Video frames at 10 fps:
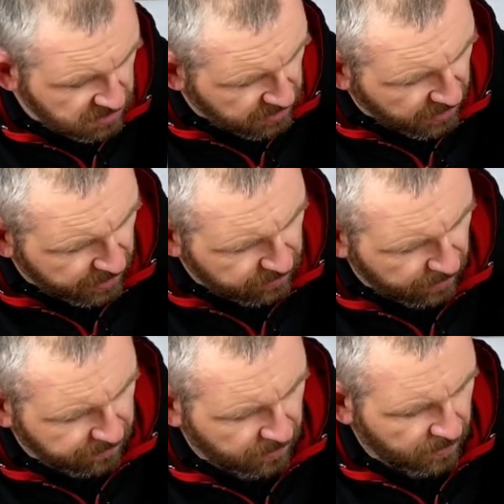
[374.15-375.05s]
You can either
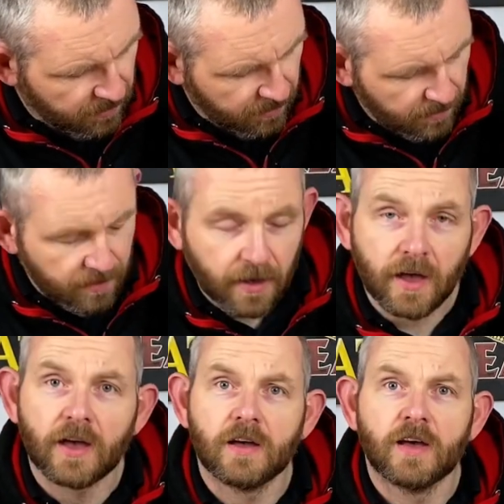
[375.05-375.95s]
have
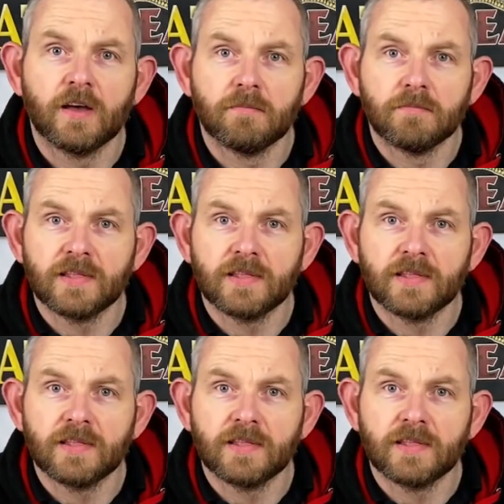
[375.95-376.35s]
a